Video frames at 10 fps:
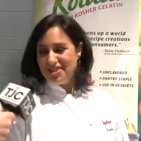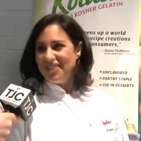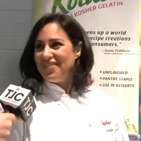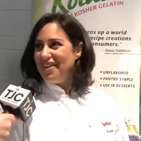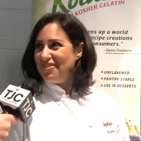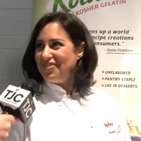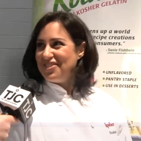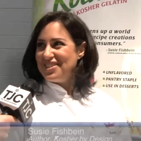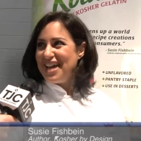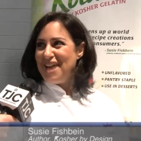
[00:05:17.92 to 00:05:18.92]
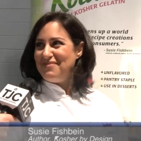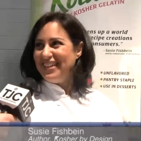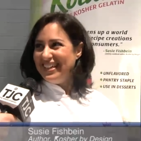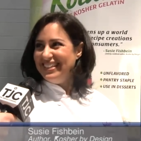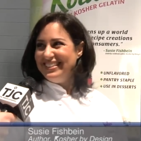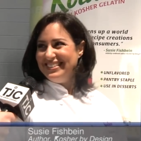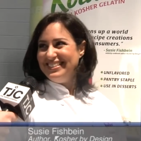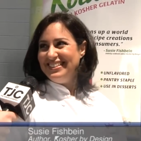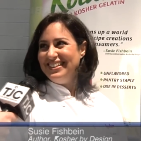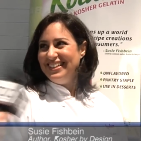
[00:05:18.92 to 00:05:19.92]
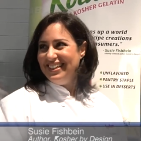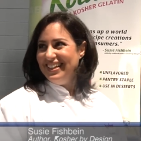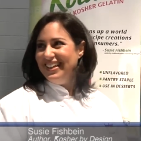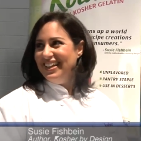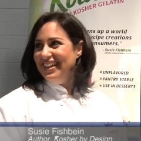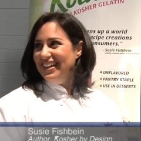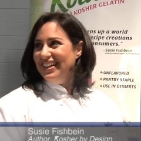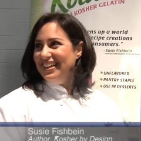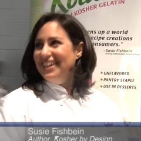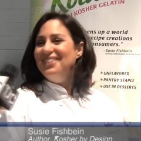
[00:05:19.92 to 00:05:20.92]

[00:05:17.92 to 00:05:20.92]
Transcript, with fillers: I autographed the first copy. So how did that feel?